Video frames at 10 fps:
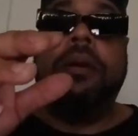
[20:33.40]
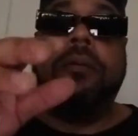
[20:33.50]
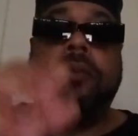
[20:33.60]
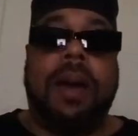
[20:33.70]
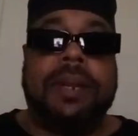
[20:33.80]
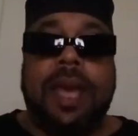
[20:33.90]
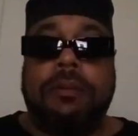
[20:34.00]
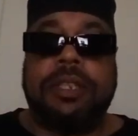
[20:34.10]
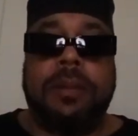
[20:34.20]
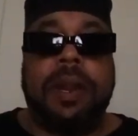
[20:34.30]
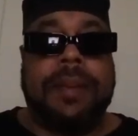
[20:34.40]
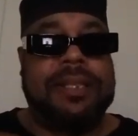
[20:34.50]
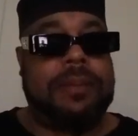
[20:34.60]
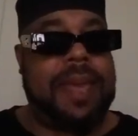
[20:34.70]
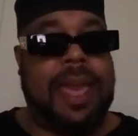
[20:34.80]
Ramadan was coming up. I
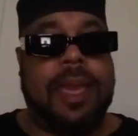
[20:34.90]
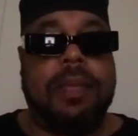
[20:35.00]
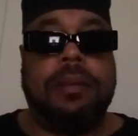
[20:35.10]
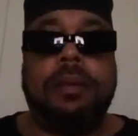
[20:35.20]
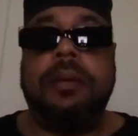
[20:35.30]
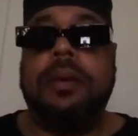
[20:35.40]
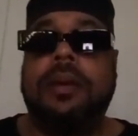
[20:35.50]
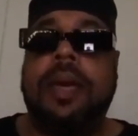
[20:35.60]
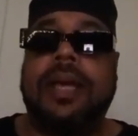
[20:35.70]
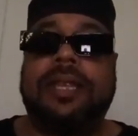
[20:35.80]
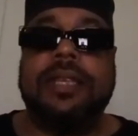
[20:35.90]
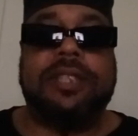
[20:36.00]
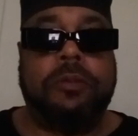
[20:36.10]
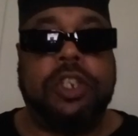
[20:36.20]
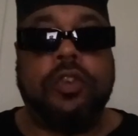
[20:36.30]
said, man, he
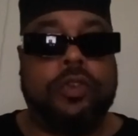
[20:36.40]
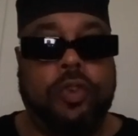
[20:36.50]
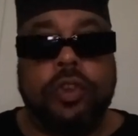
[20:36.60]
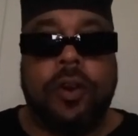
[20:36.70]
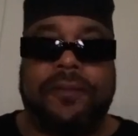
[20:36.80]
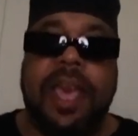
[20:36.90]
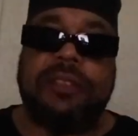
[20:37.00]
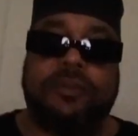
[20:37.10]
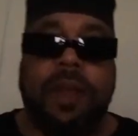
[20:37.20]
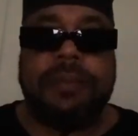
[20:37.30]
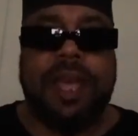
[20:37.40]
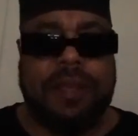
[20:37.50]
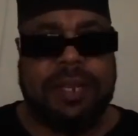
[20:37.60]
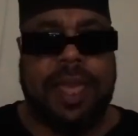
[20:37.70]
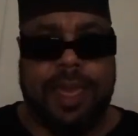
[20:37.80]
said, what you gonna do? You gonna fast for Ramadan? I
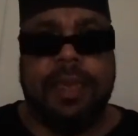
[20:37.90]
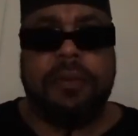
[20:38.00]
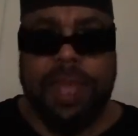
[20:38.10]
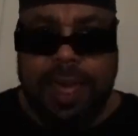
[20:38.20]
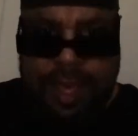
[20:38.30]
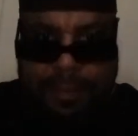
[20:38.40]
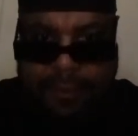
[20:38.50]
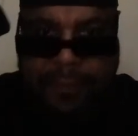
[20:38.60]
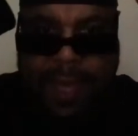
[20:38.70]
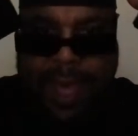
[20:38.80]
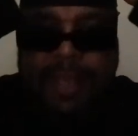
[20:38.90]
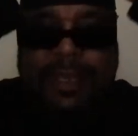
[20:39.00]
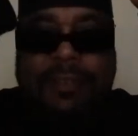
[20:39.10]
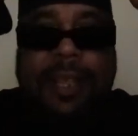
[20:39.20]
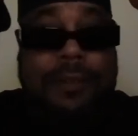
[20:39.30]
was like, hell yeah, I'm gonna
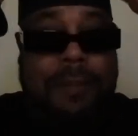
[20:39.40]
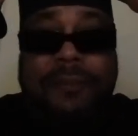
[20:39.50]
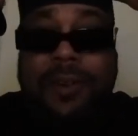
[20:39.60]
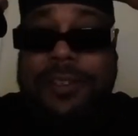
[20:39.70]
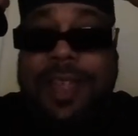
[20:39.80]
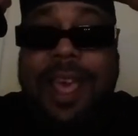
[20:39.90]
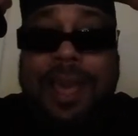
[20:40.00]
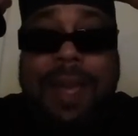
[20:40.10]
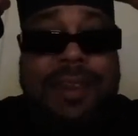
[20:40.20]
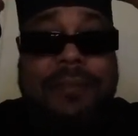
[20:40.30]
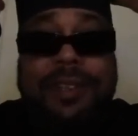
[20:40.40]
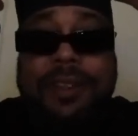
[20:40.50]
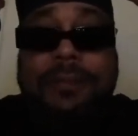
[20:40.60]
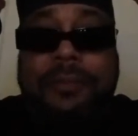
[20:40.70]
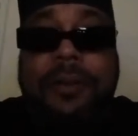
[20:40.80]
fast. I was like, it's my first time. I ain't never
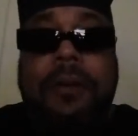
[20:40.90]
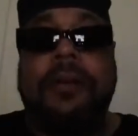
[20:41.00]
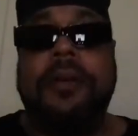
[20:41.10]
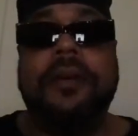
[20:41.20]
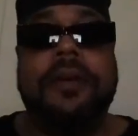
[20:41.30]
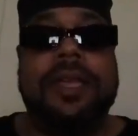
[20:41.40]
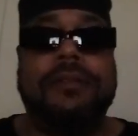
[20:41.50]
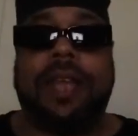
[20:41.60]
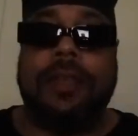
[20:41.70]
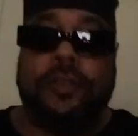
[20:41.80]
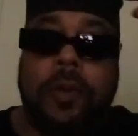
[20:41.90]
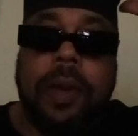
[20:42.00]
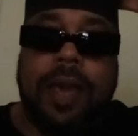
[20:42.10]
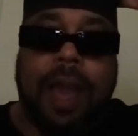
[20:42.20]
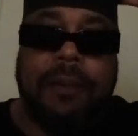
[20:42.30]
did it before. He was like, you know
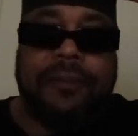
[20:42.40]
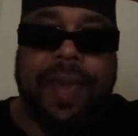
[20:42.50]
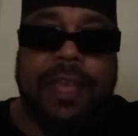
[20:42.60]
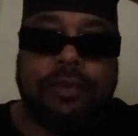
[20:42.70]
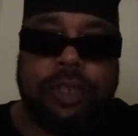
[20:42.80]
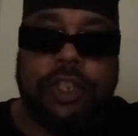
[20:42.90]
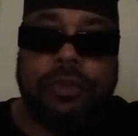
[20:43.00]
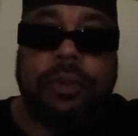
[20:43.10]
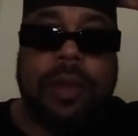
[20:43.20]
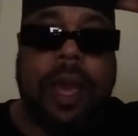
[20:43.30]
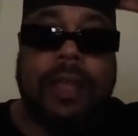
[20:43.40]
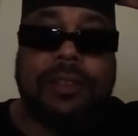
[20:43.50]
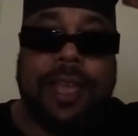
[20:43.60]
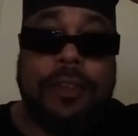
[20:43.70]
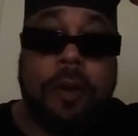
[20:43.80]
what? I'm gonna fast with you. I
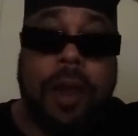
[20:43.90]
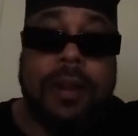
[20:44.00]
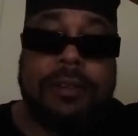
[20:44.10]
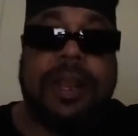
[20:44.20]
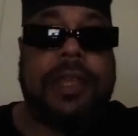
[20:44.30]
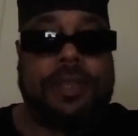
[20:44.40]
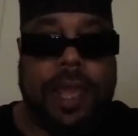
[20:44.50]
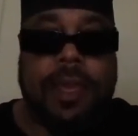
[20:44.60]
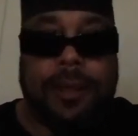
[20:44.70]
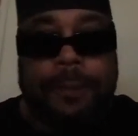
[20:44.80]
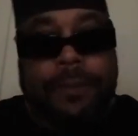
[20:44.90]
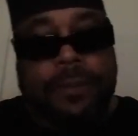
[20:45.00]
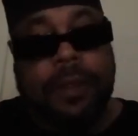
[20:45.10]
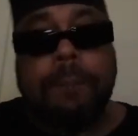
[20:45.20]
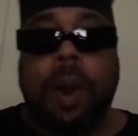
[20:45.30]
was like, you are? He's like, yeah.
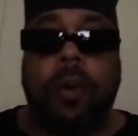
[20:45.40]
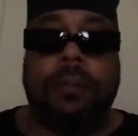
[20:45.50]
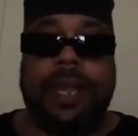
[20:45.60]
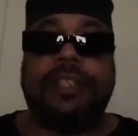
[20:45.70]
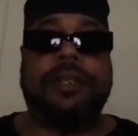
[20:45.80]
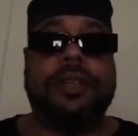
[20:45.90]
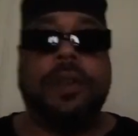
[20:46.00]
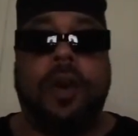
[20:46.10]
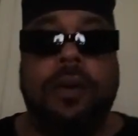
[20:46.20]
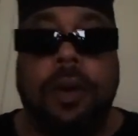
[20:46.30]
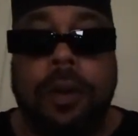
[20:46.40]
Boom. Next thing you know,